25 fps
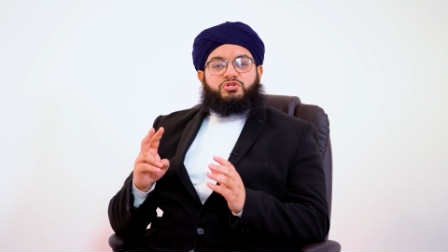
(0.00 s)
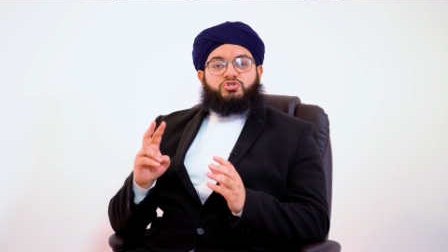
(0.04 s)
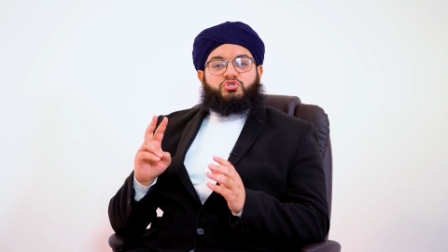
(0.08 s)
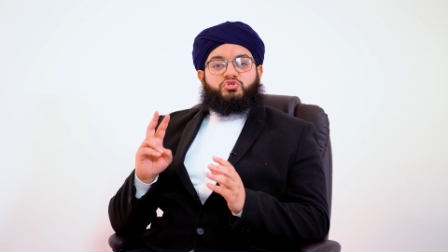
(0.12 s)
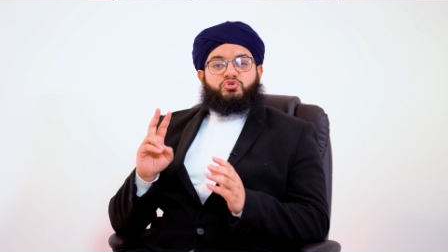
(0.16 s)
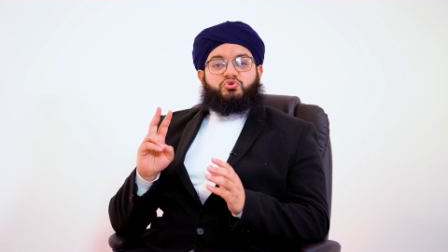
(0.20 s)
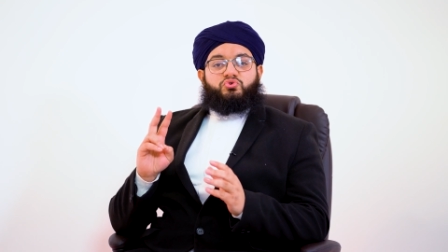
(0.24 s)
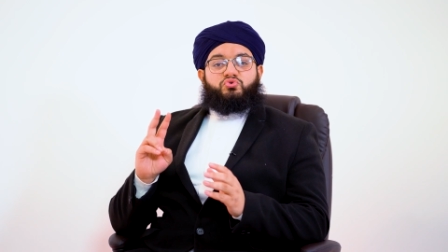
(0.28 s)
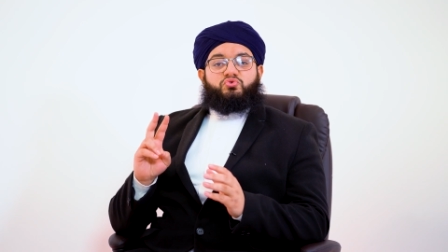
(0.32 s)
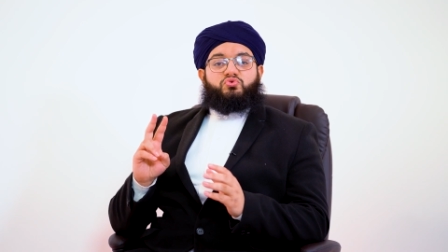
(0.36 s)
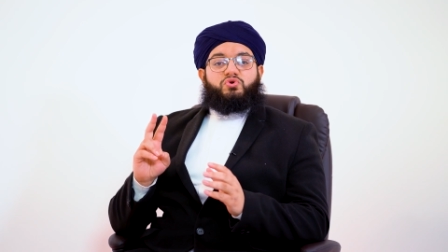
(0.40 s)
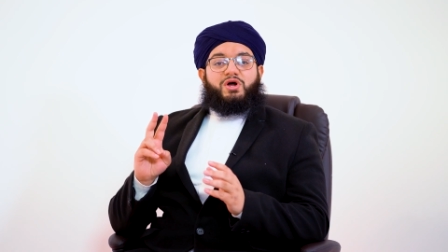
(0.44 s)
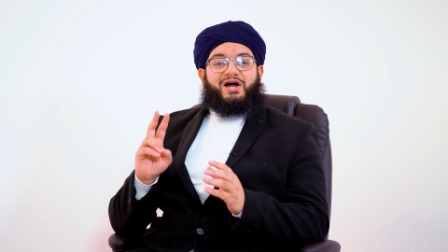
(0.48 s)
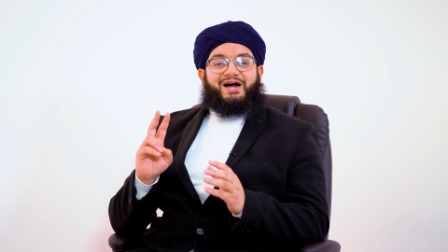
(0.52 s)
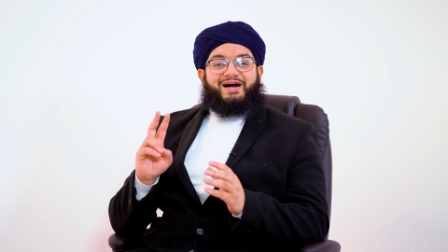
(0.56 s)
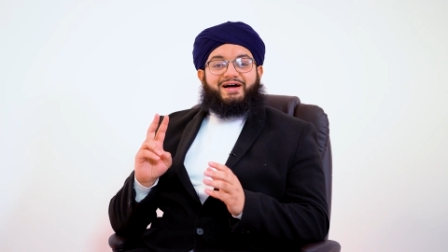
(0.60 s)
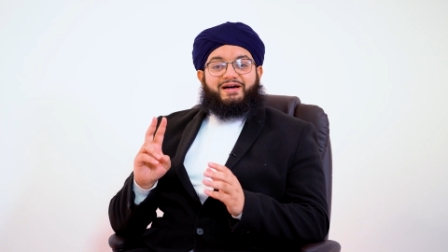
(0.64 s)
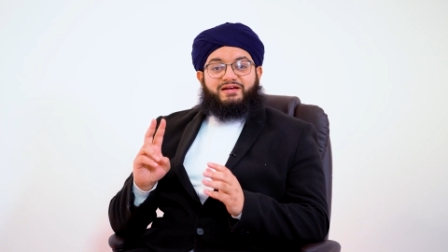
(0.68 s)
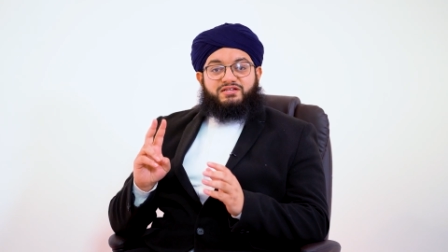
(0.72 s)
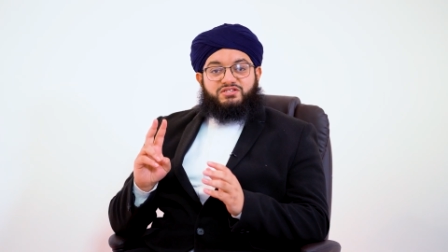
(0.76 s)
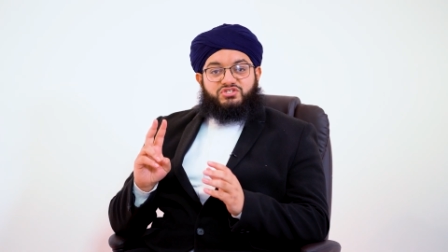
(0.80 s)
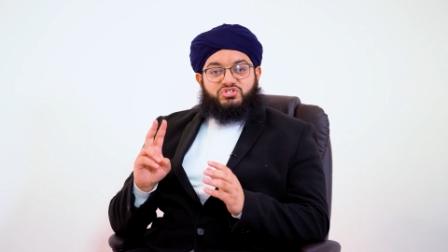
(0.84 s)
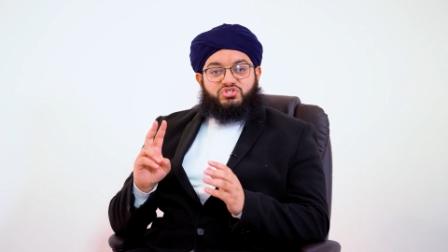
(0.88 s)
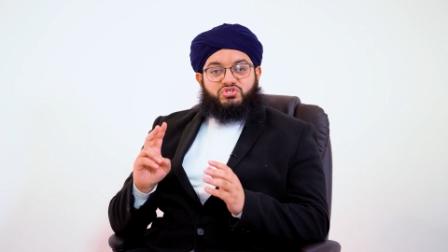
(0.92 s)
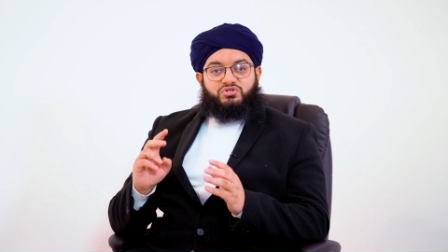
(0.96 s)
two
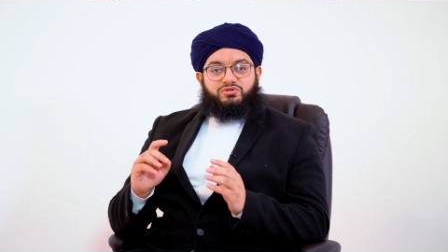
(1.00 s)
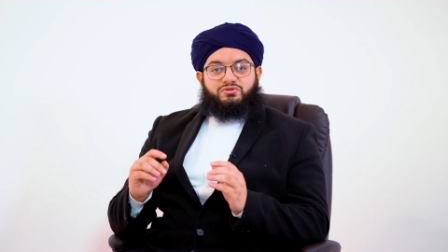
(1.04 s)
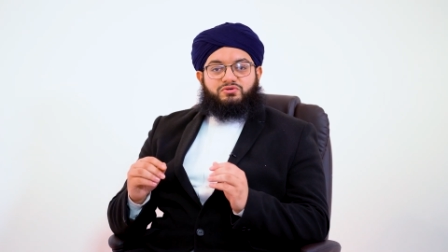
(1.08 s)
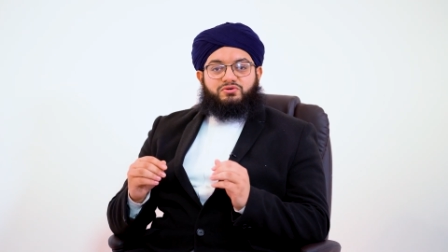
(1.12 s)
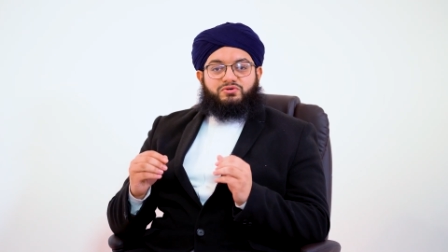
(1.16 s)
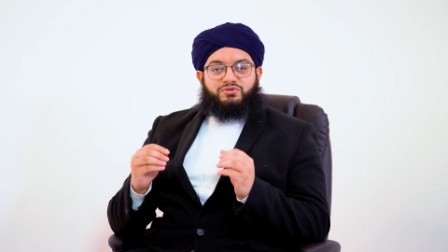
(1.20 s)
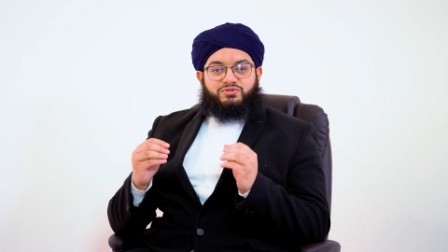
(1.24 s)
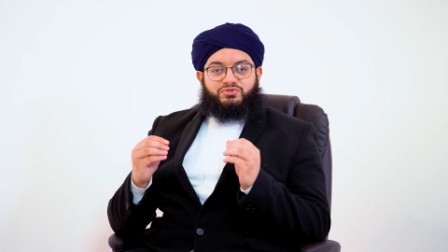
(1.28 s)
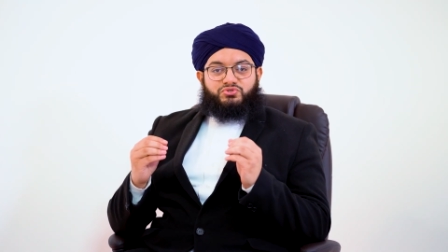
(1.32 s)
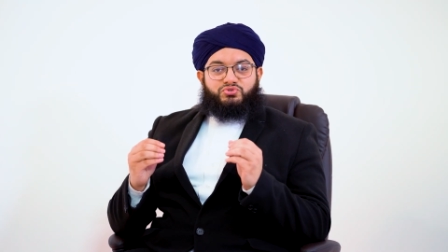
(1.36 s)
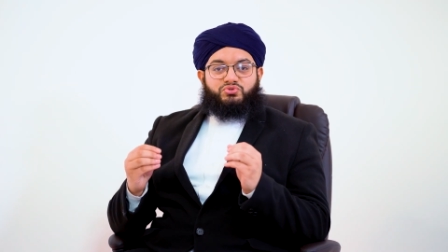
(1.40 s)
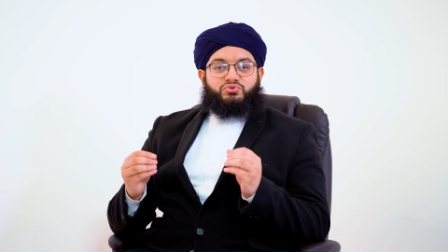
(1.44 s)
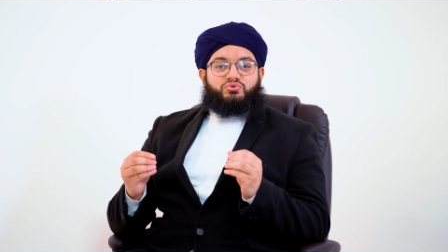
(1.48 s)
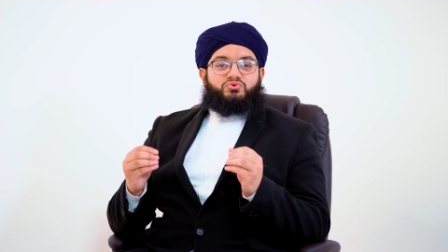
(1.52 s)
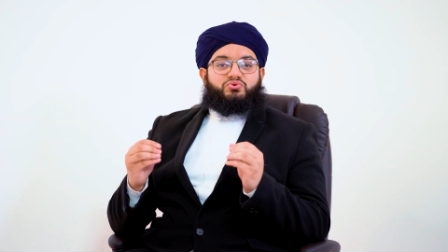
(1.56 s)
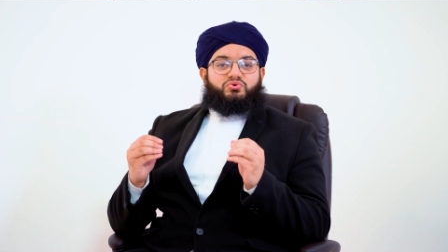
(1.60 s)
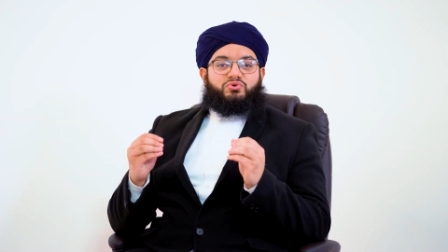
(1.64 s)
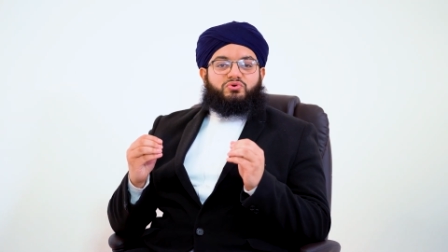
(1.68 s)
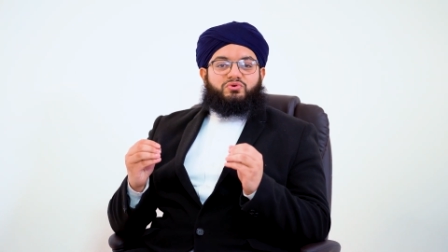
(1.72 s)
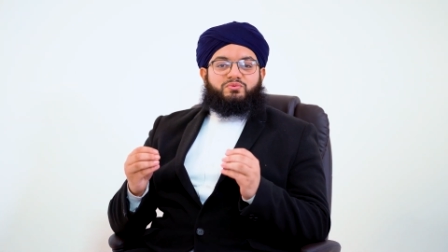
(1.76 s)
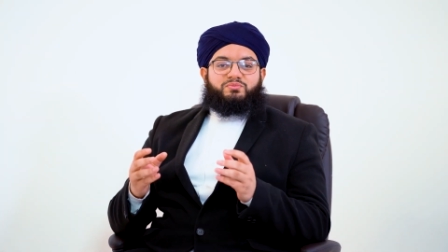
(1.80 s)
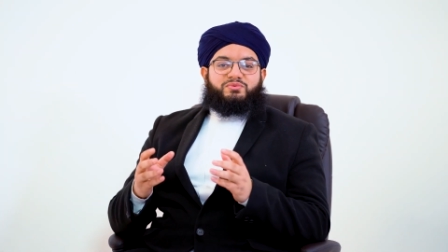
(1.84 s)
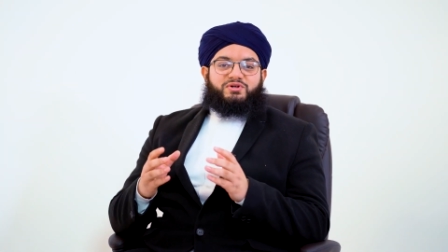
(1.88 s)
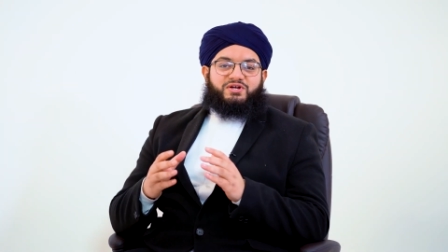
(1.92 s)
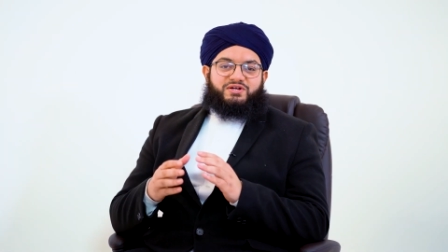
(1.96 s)
Hajj or two
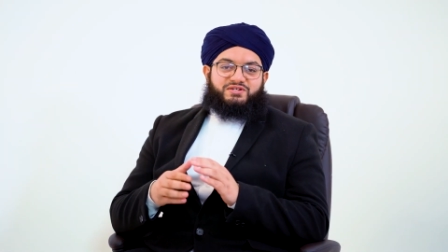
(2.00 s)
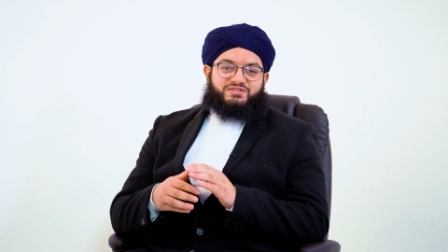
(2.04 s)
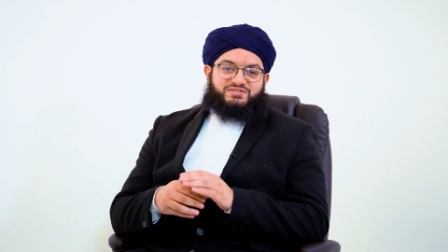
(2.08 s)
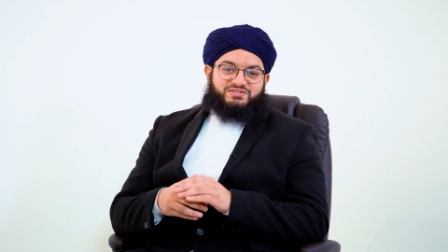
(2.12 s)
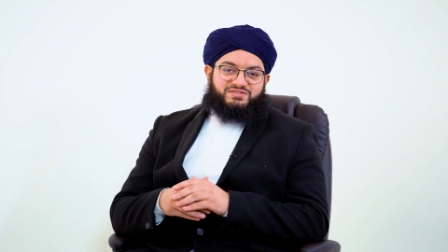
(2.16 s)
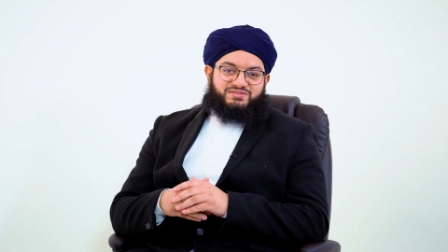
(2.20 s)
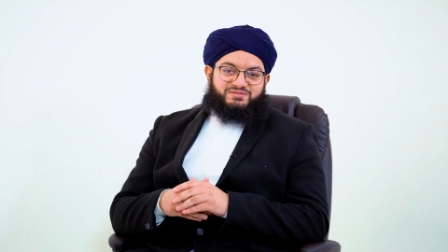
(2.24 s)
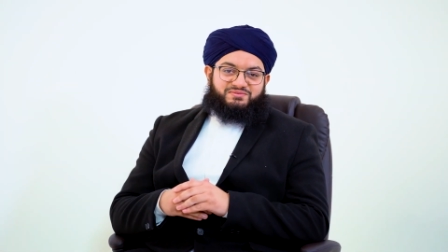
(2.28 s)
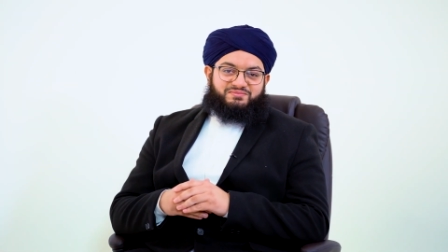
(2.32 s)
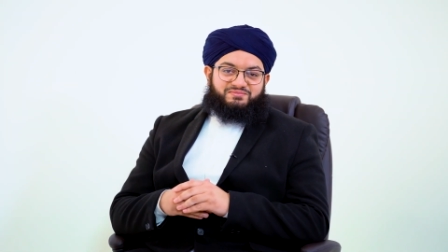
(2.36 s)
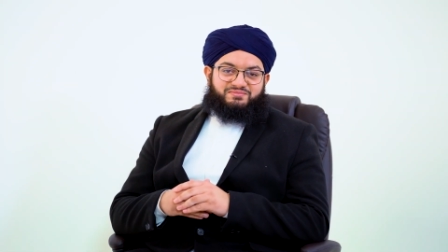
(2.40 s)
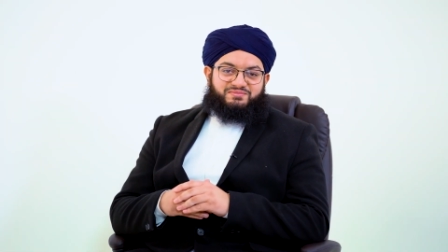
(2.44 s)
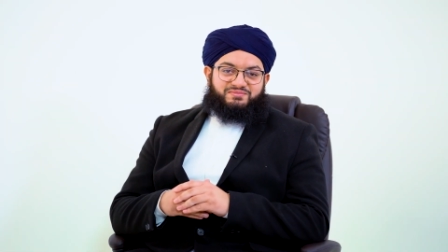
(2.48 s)
Umrahs.